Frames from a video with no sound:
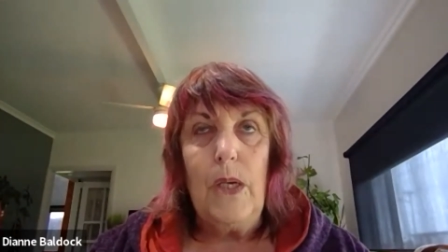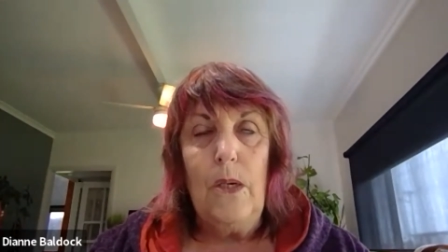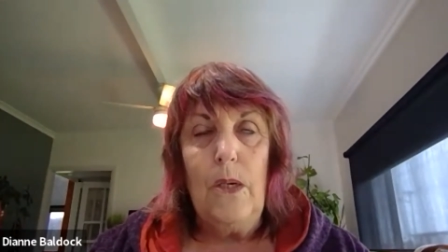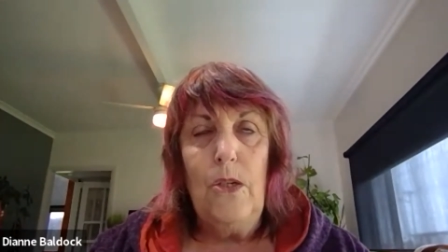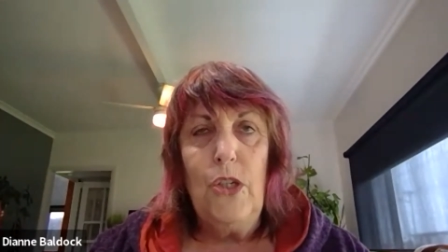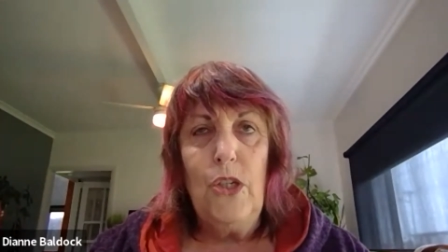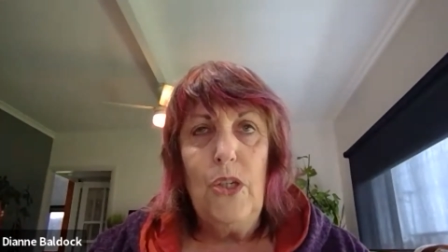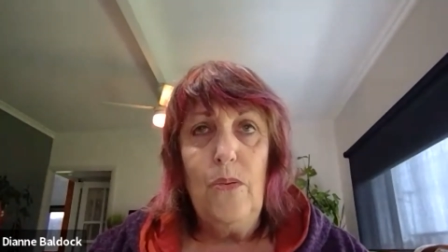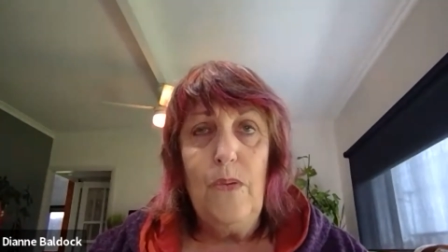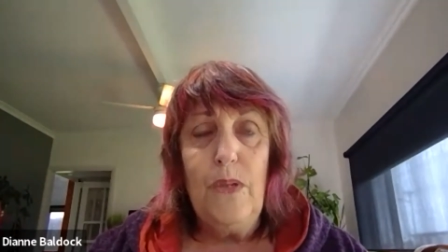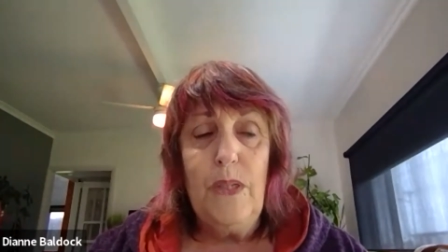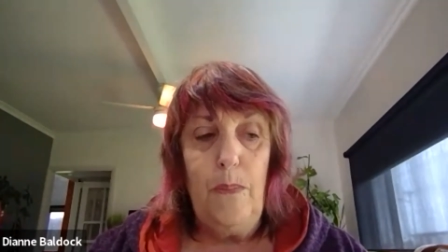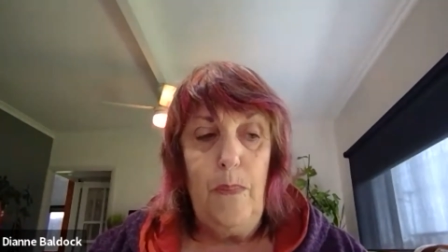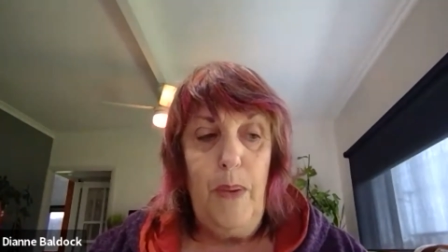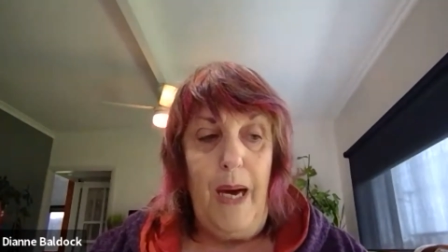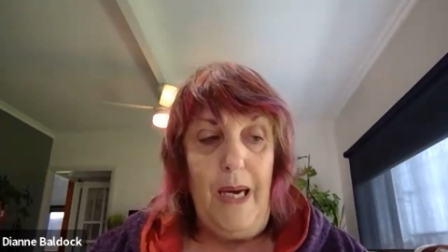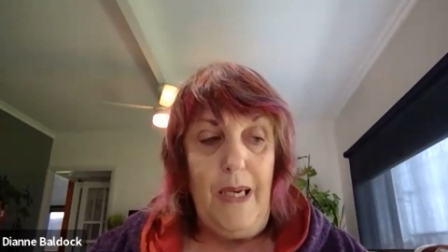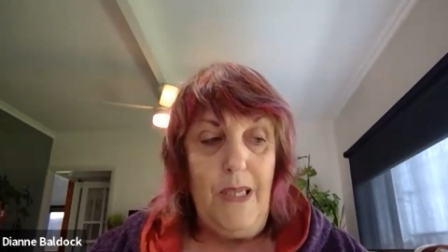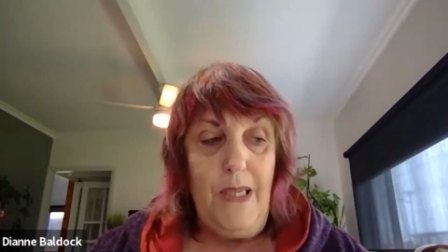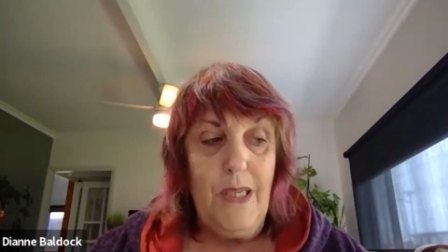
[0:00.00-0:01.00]
she was a
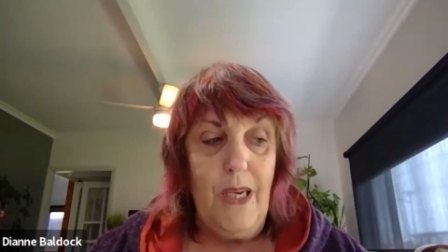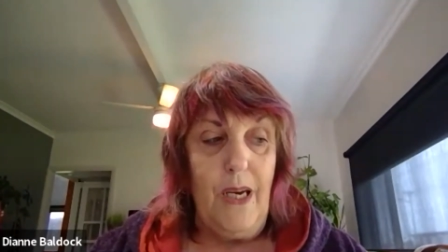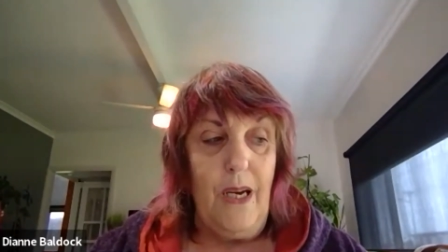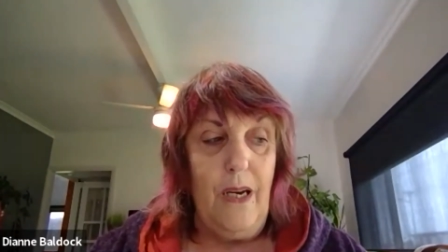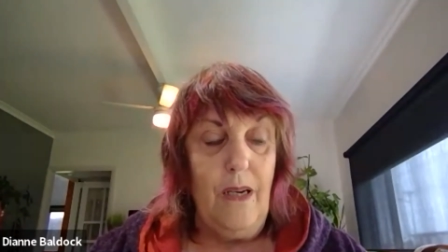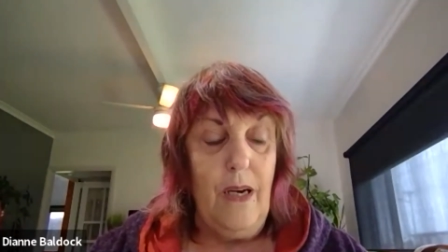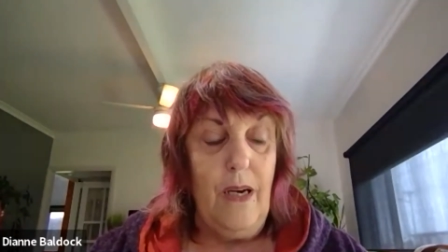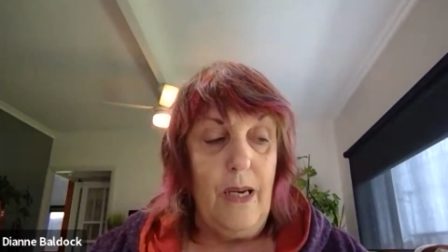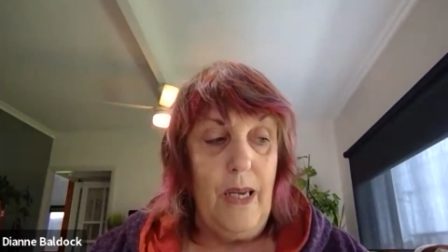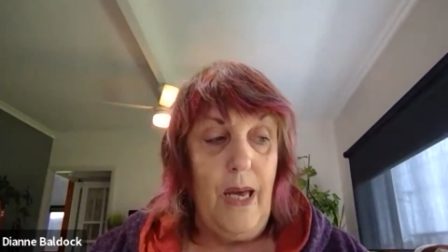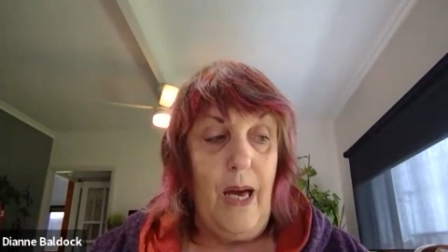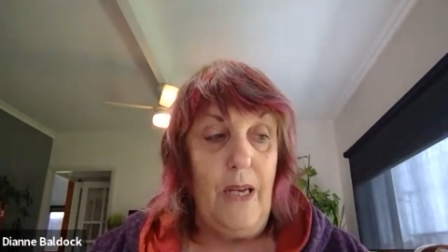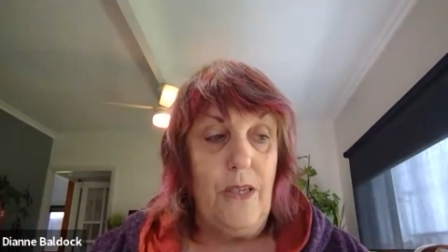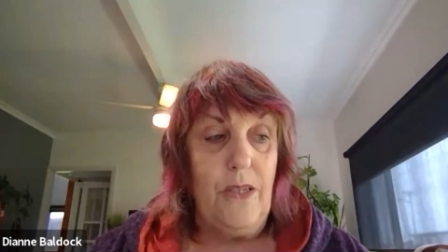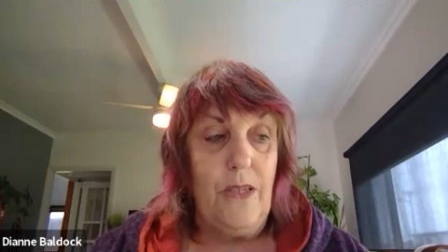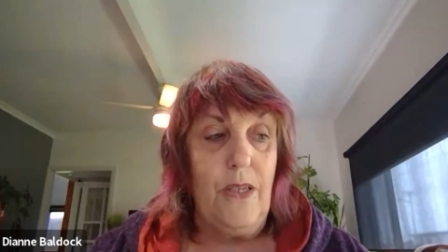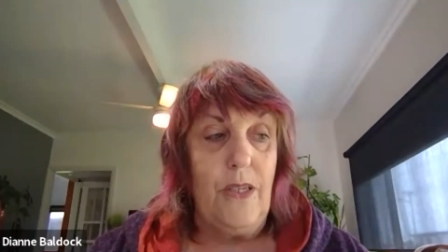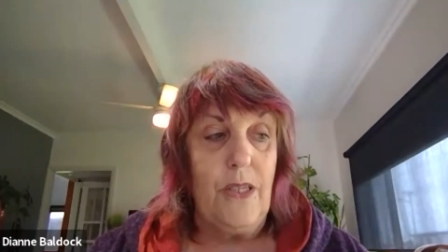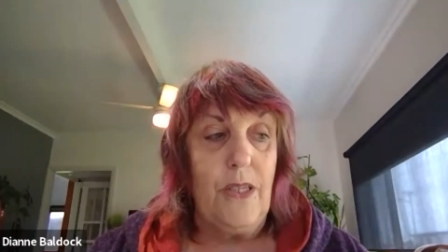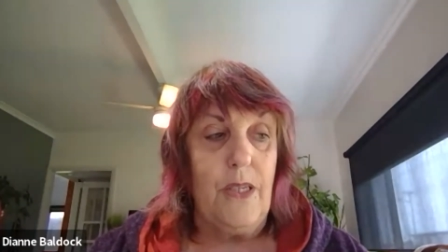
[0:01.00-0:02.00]
painter, an
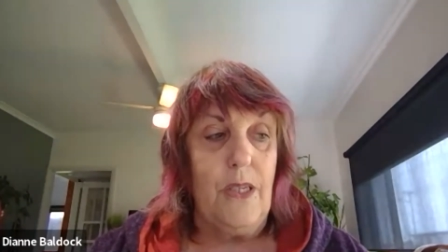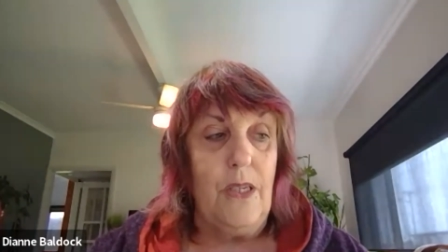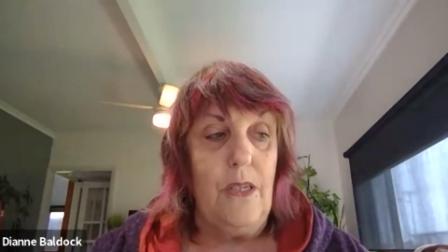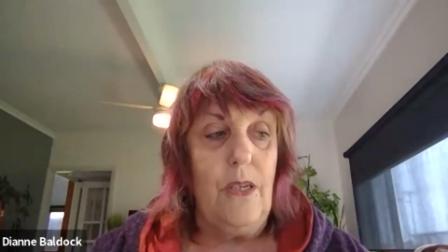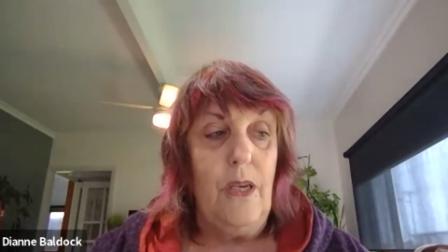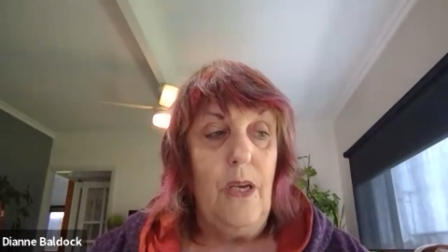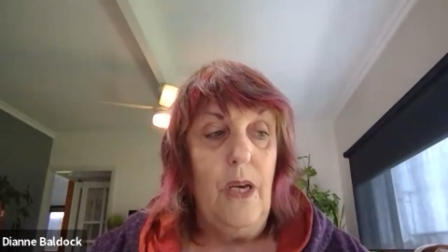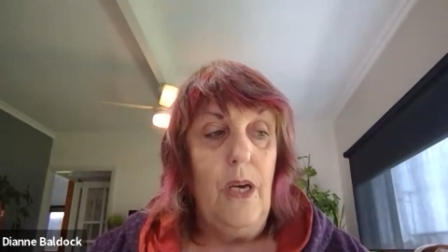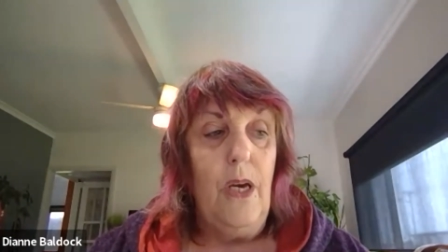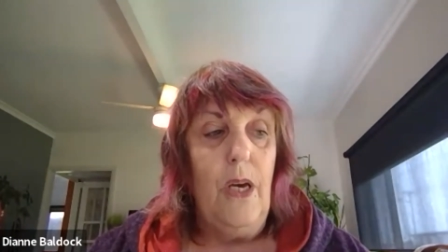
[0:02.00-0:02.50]
artist, and